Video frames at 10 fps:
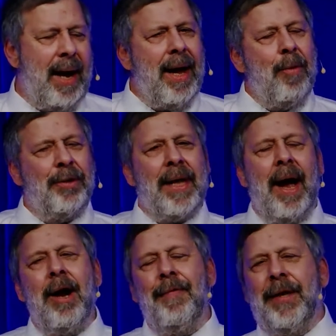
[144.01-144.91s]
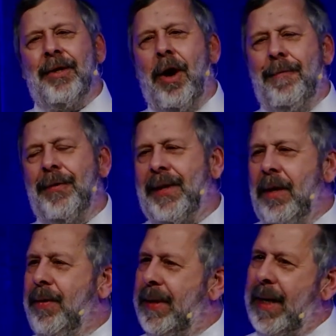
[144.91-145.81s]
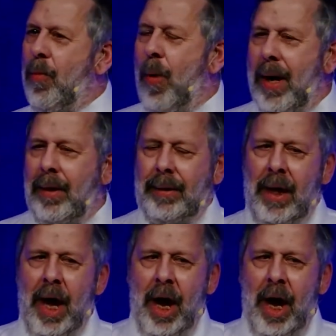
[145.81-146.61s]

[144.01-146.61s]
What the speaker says: He was out of his office and he said, well,